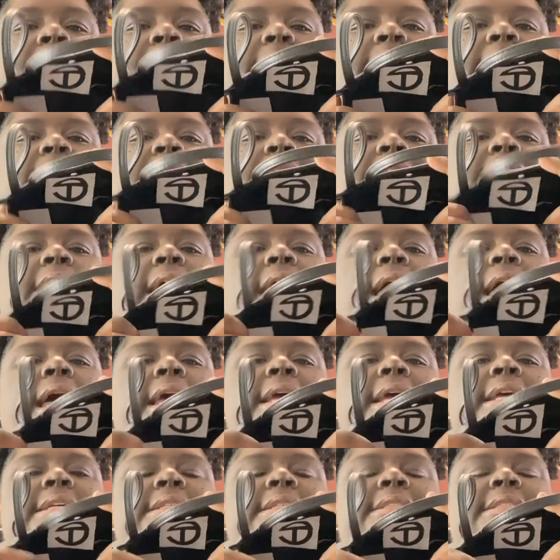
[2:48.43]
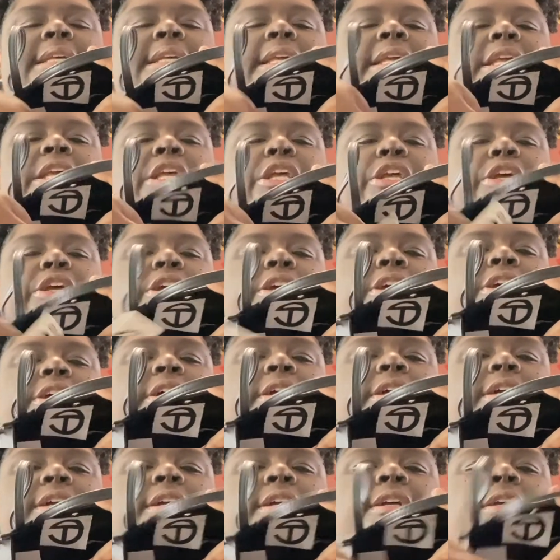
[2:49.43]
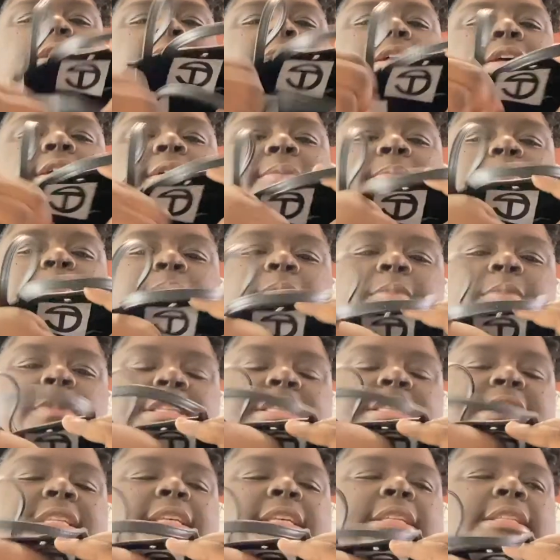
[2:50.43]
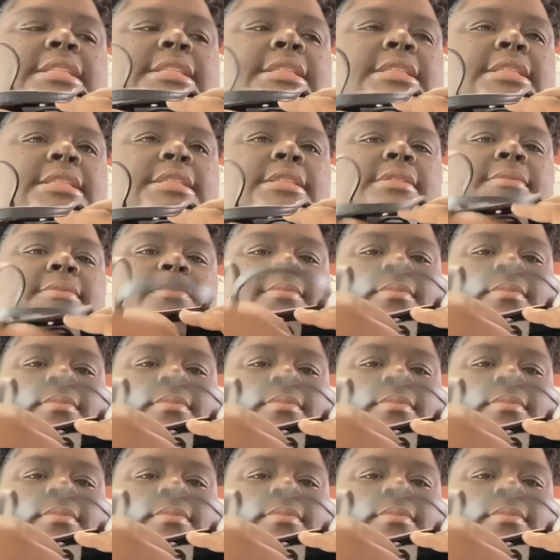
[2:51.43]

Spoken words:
The tag is here. What's this?